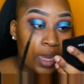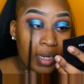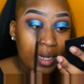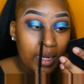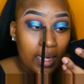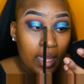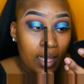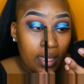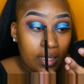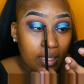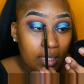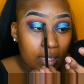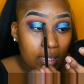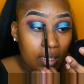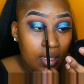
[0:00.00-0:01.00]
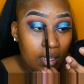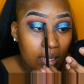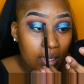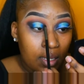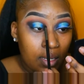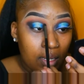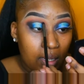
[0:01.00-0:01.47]
I did not
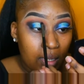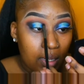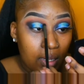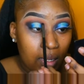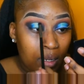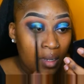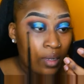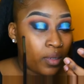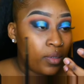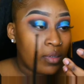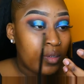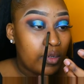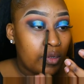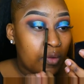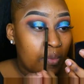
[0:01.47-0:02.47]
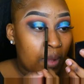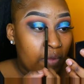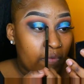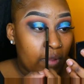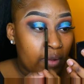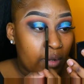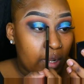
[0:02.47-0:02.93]
do my
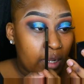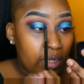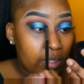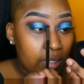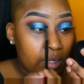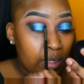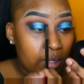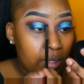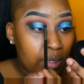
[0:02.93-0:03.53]
foundation.